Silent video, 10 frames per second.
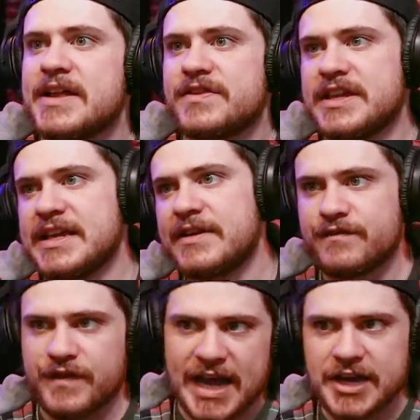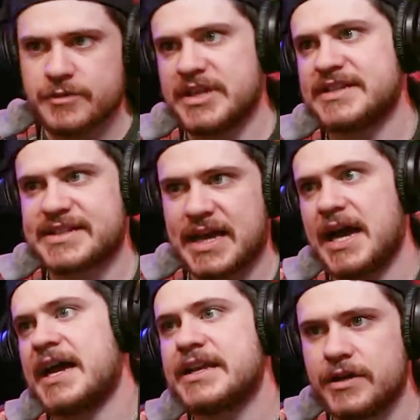the environment's
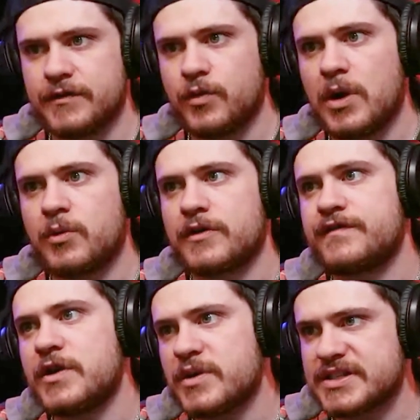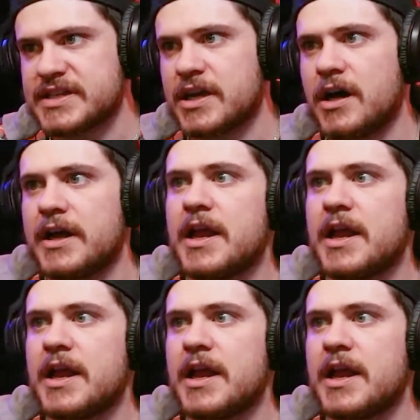kind of what we're focusing on,